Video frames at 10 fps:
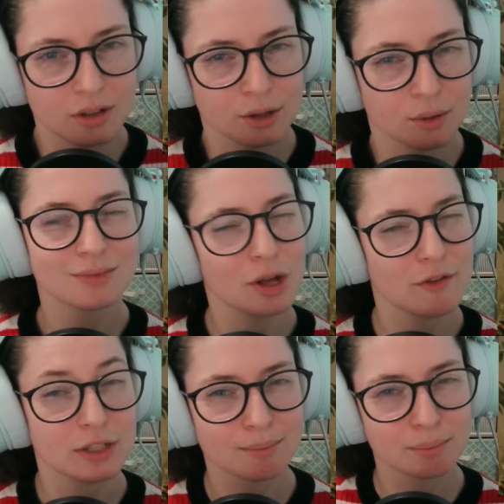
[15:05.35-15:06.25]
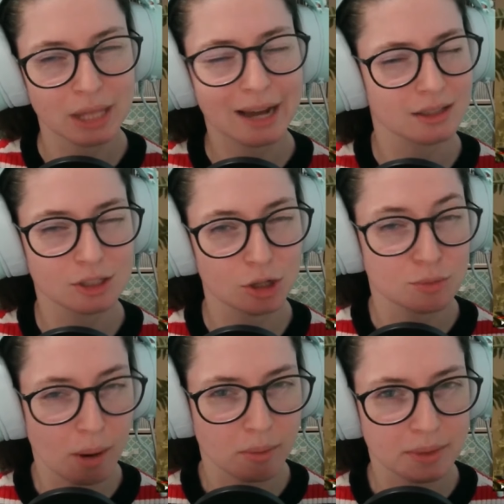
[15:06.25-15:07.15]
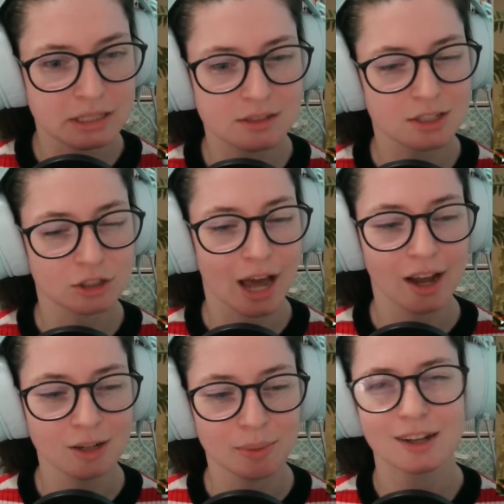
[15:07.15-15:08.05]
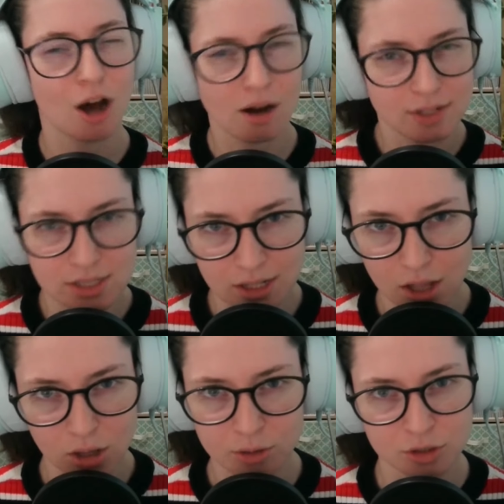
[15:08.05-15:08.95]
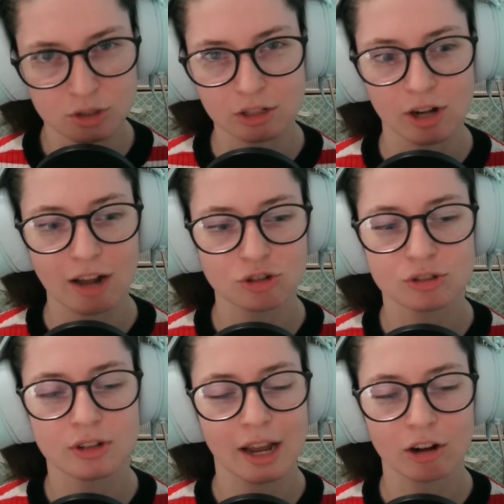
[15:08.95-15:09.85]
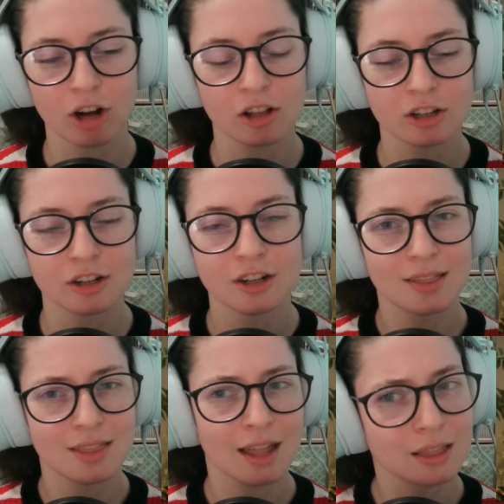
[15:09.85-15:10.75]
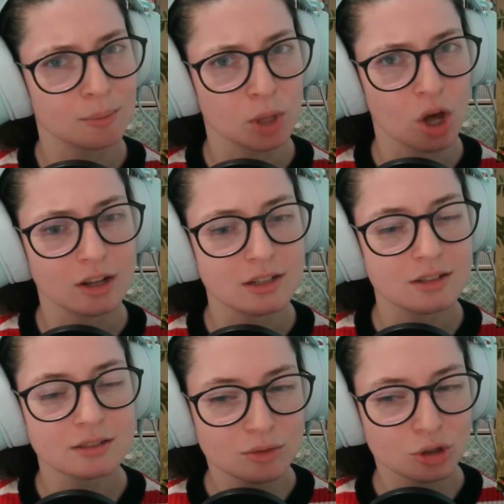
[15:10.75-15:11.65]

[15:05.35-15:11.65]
I know that if it's black, it's probably still dyed, but obviously a lot closer to your natural hair color than the blonde.